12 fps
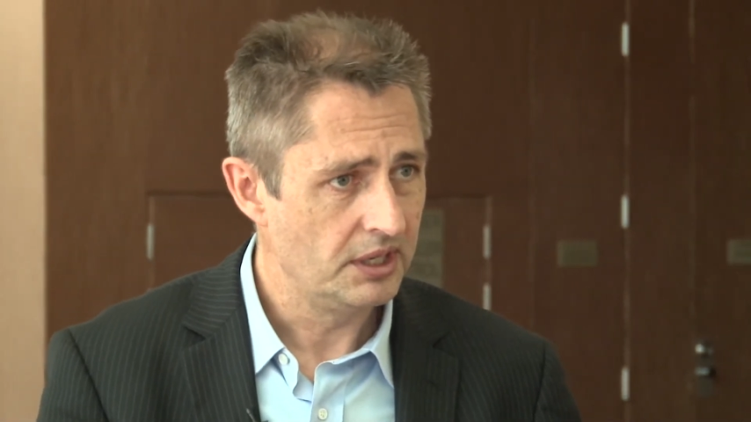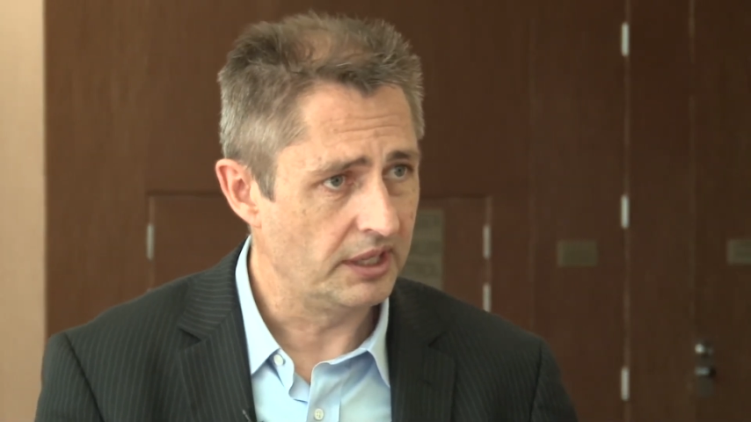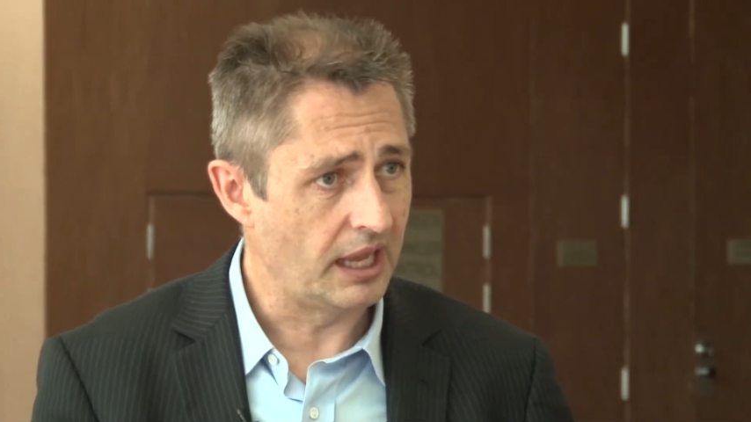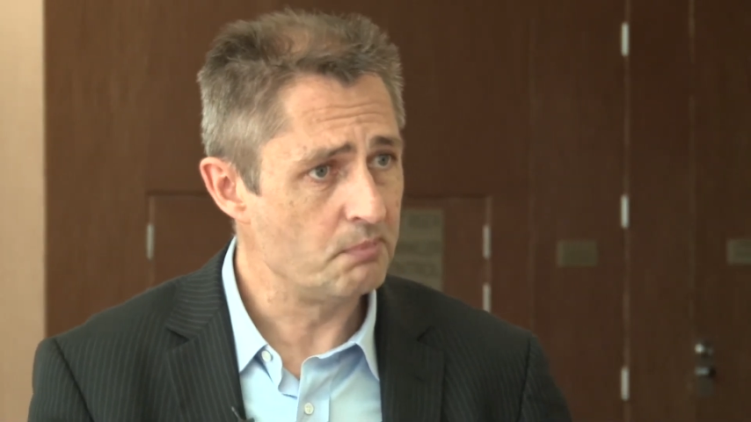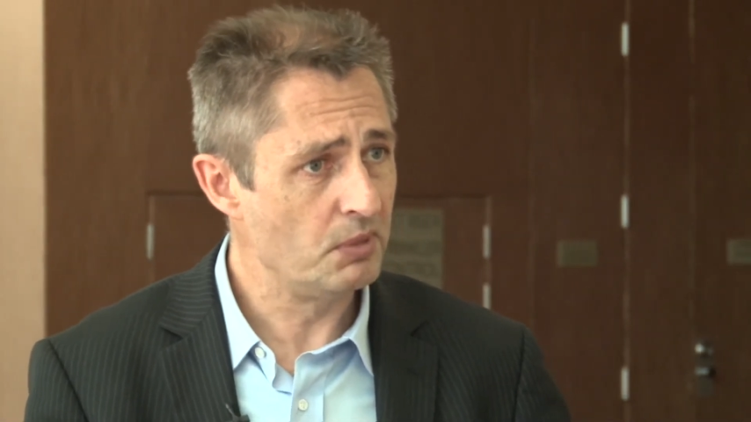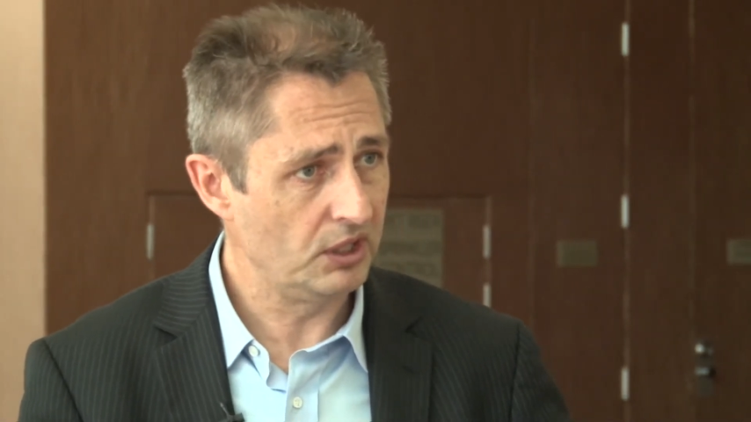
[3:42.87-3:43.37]

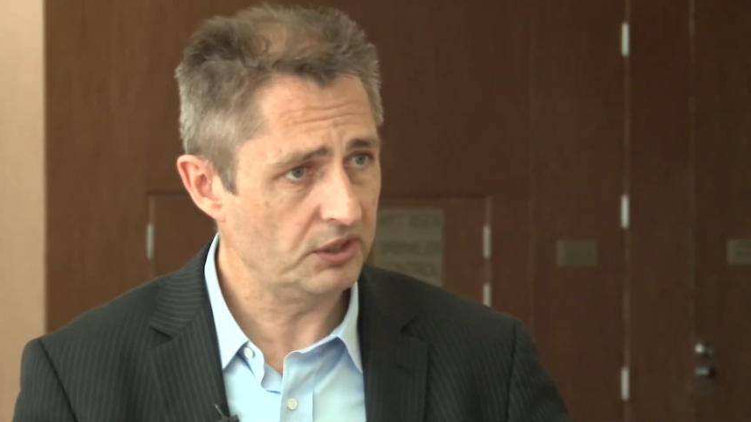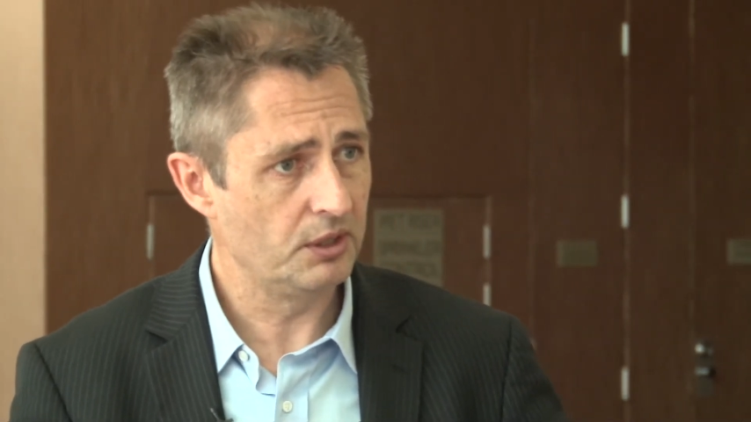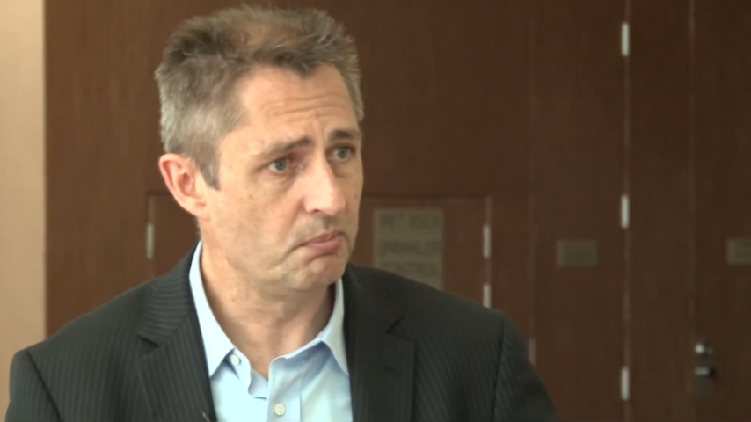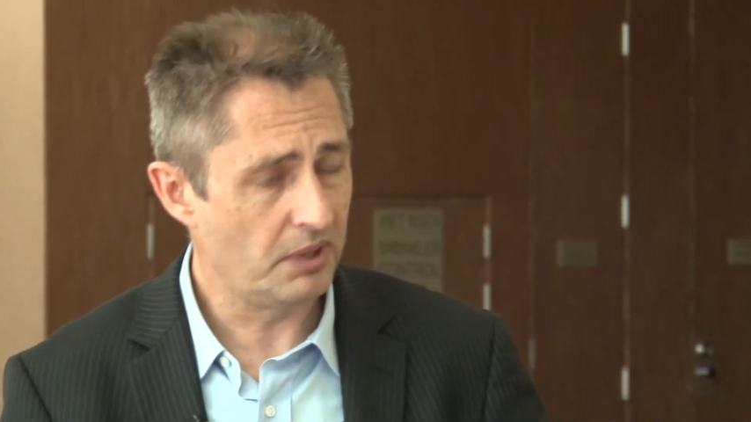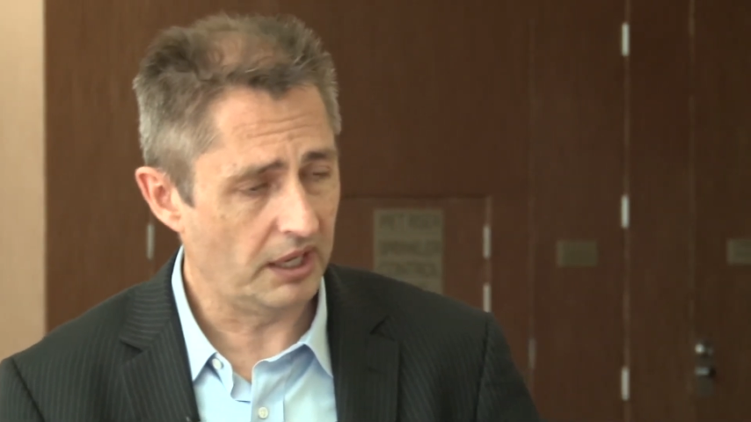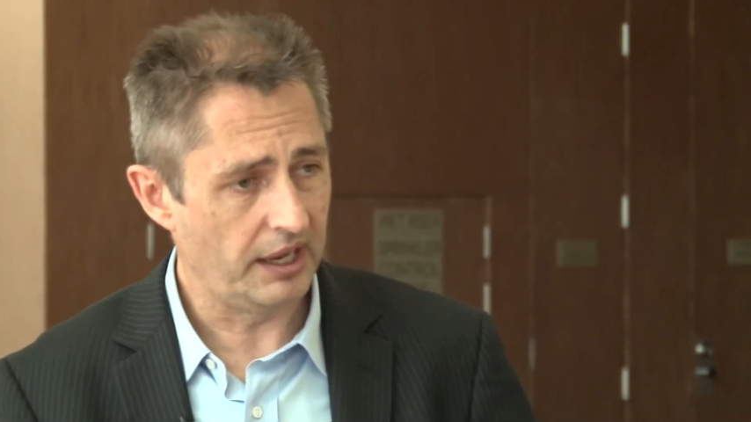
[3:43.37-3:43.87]
and I milk
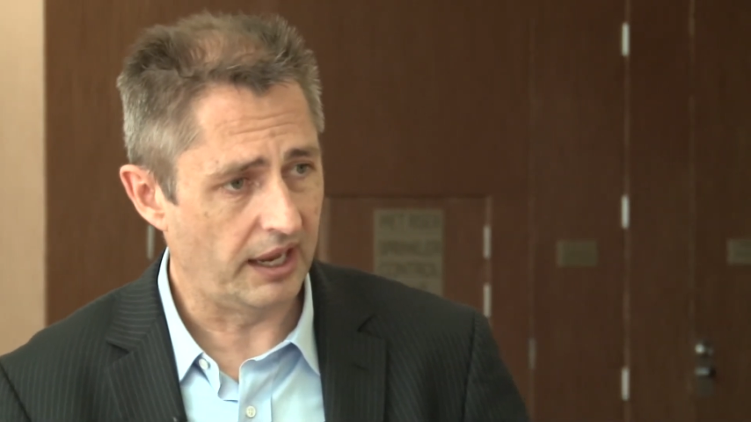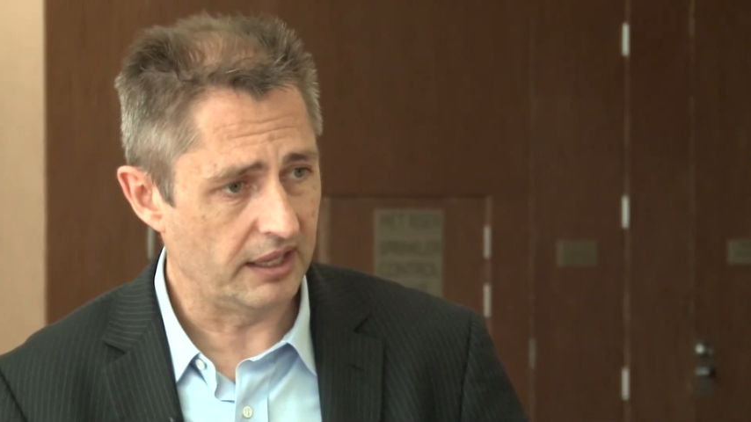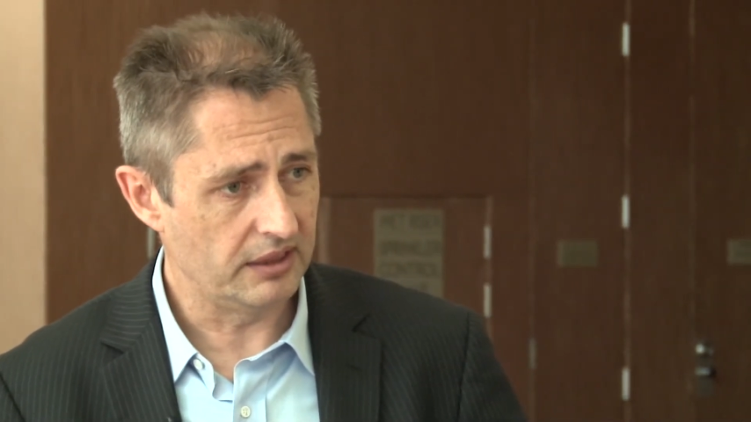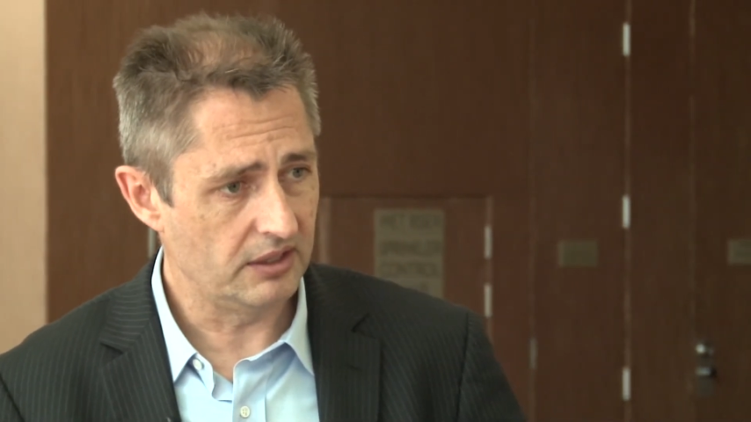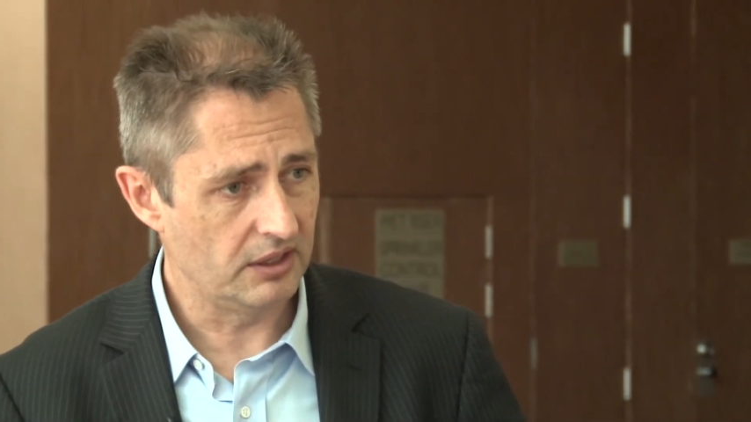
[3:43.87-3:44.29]
them by hand,